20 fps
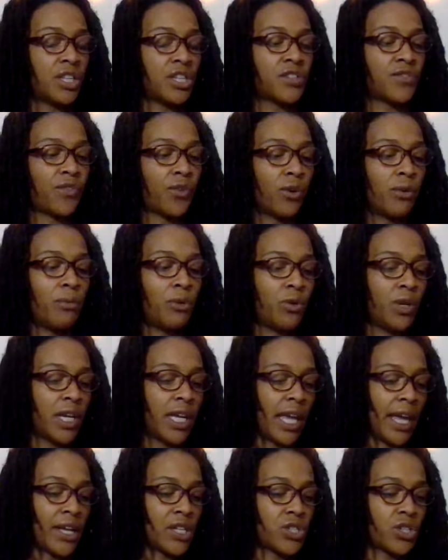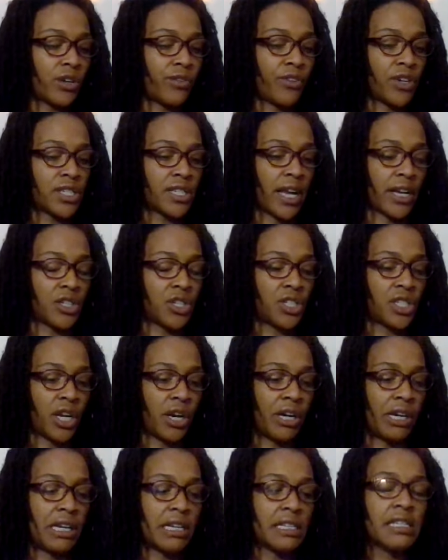this full moon in Cancer for
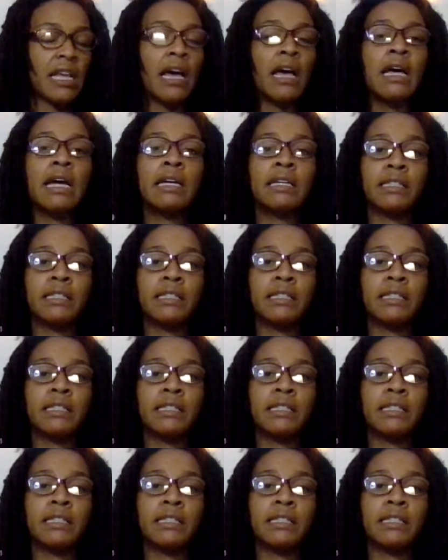Sagittarius